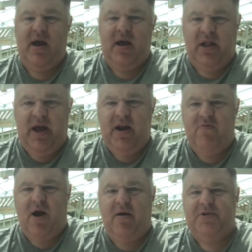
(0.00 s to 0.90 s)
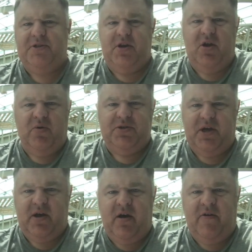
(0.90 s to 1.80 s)
and Layden Robinson, who was
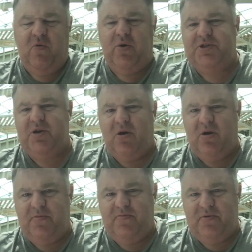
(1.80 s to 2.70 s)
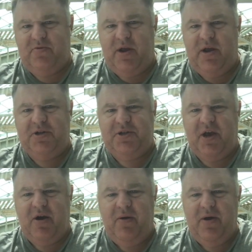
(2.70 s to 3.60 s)
a, a four star three years
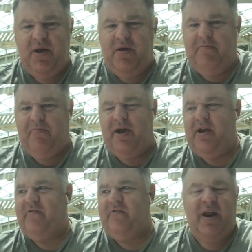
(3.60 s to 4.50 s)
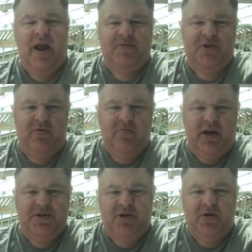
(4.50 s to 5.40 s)
ago, but is an absolute
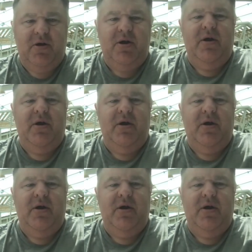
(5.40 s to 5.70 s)
monster.